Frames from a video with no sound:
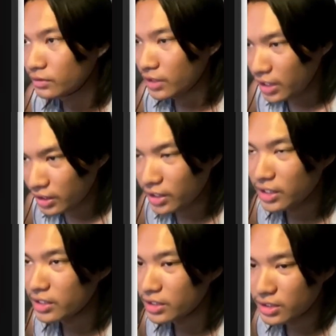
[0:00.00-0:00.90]
and
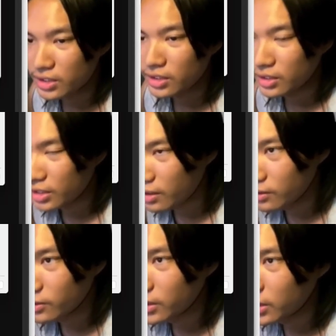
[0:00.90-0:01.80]
then just
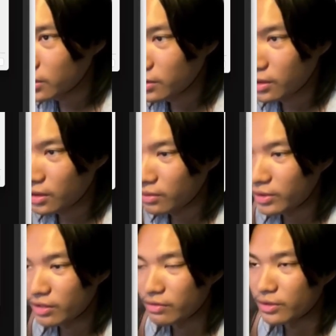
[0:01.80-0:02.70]
download it
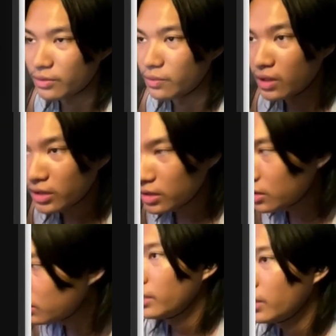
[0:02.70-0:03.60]
wherever you want.
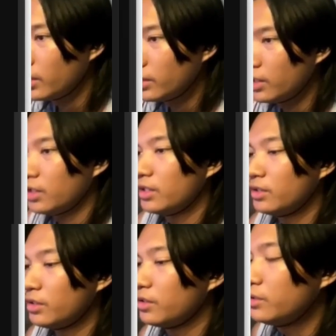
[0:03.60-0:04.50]
And
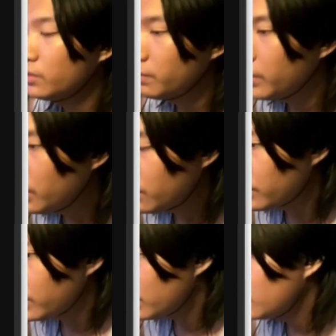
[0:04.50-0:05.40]
then you'll be
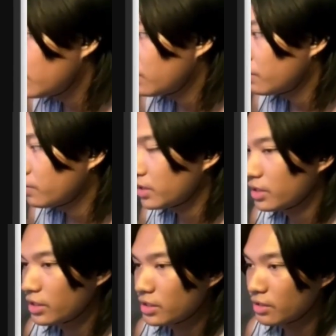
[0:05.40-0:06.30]
greeted with
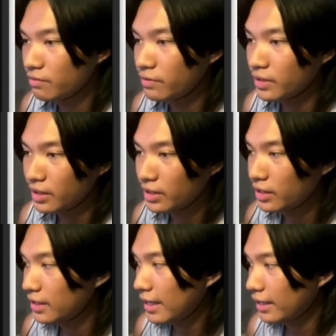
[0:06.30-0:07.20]
something
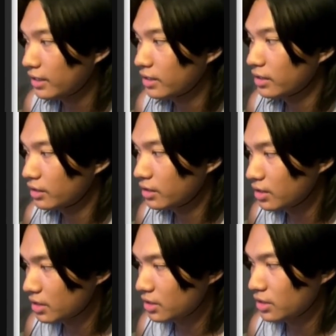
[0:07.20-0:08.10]
like
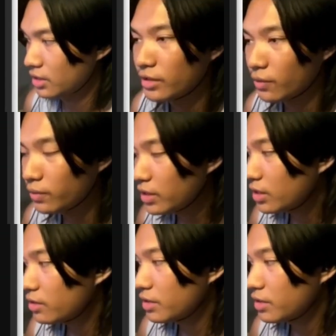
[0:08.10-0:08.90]
this. Now we can create